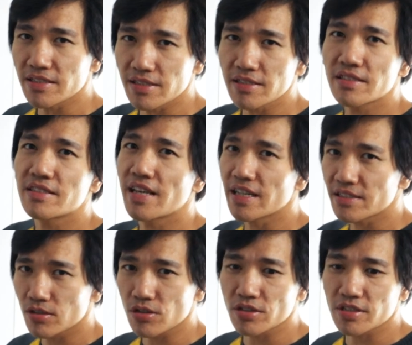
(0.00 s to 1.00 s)
cases,
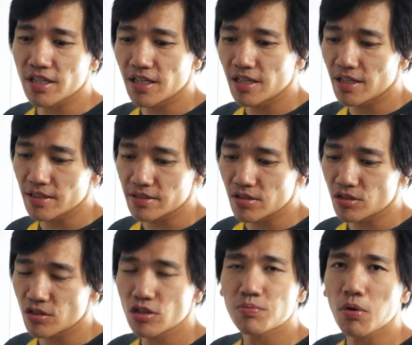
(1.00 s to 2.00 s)
yes, there's, uh,
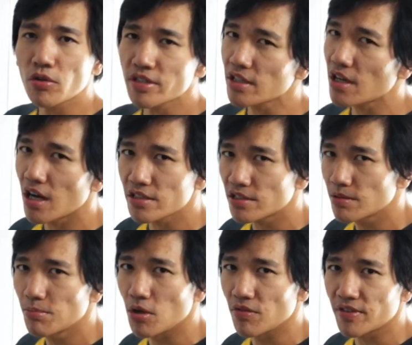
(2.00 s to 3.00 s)
there, there's pros and cons
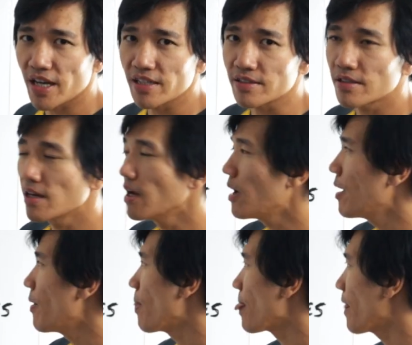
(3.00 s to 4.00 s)
to both, guys.
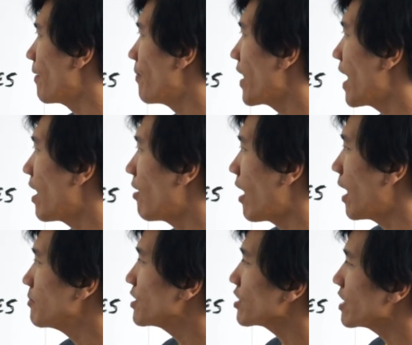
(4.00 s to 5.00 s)
Now,
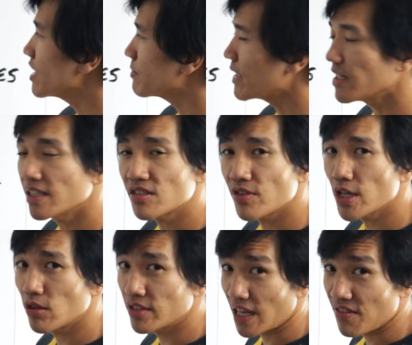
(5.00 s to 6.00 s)
I'm just gonna explain in this
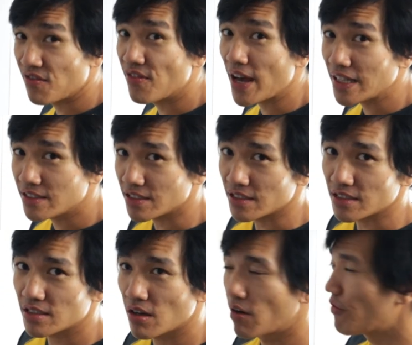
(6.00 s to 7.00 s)
video the
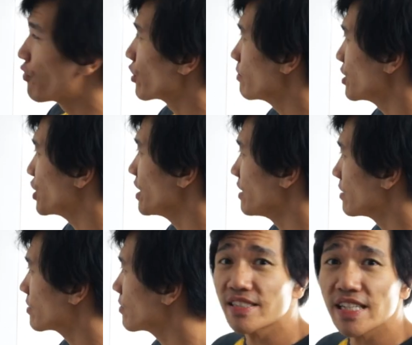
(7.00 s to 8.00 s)
advantages for the
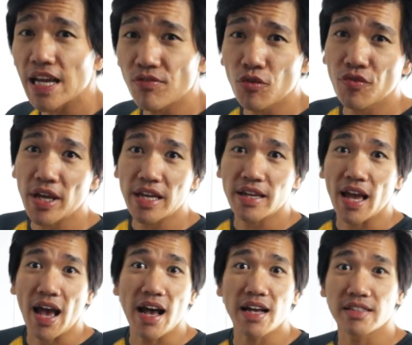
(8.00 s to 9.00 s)
machines. I see everything
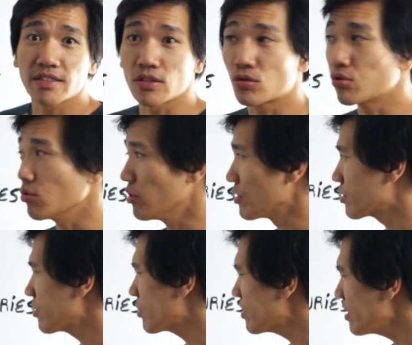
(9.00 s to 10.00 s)
as a tool.
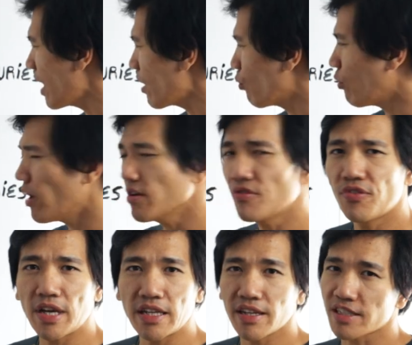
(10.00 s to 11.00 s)
So there's not one
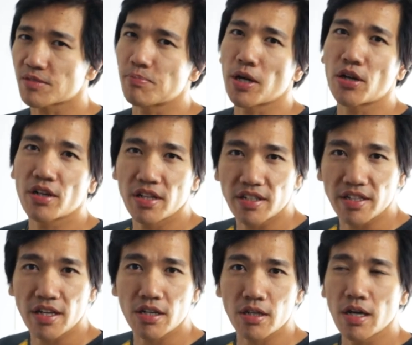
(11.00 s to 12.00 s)
thing that's better than
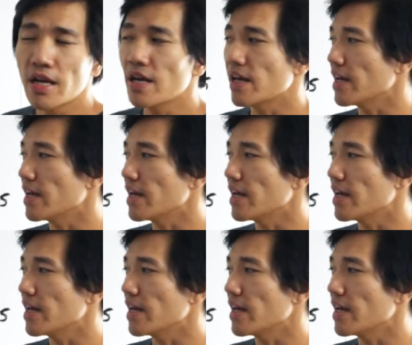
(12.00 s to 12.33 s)
the other.